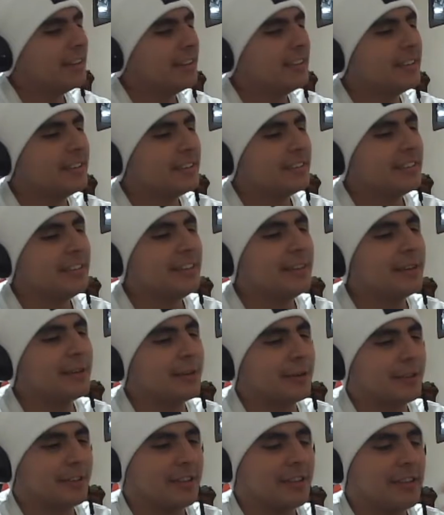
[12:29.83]
this year
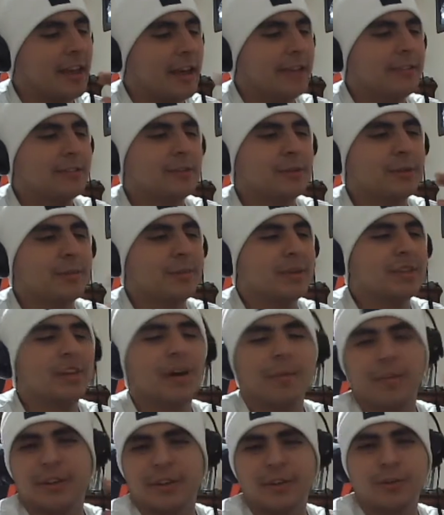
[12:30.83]
did that start
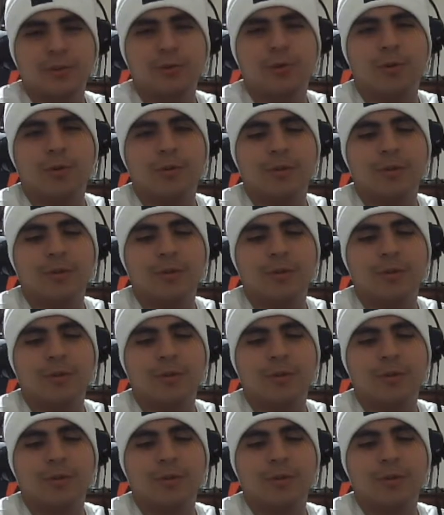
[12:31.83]
becoming cool?